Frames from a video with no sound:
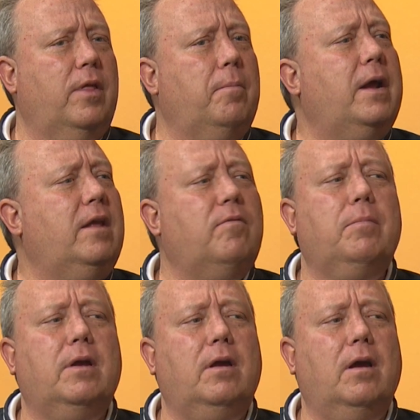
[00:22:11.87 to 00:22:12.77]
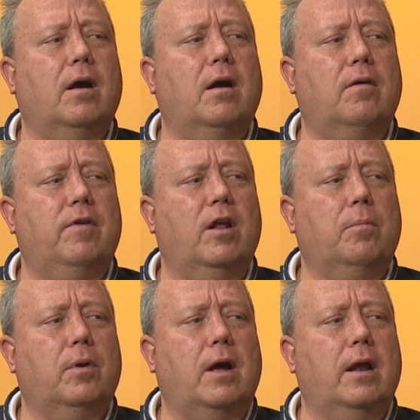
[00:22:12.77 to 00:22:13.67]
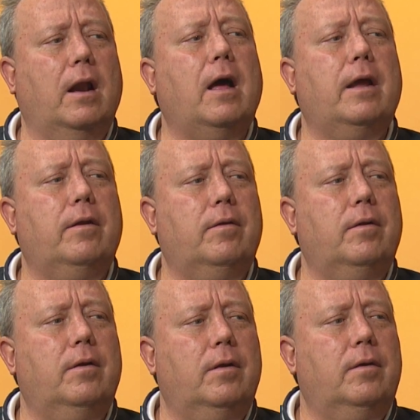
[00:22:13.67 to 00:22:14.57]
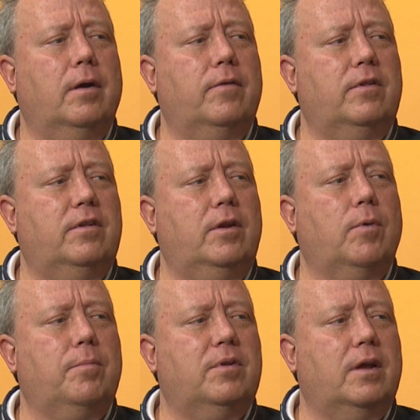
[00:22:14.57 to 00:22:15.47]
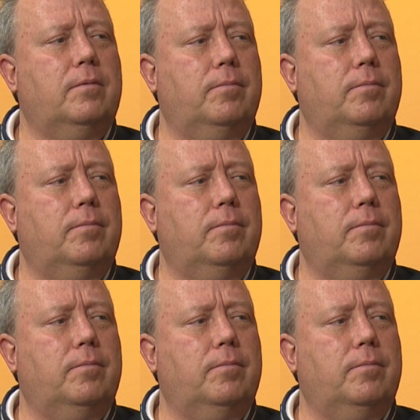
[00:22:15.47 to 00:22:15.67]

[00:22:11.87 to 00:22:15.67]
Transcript: They might even be available online on the city website.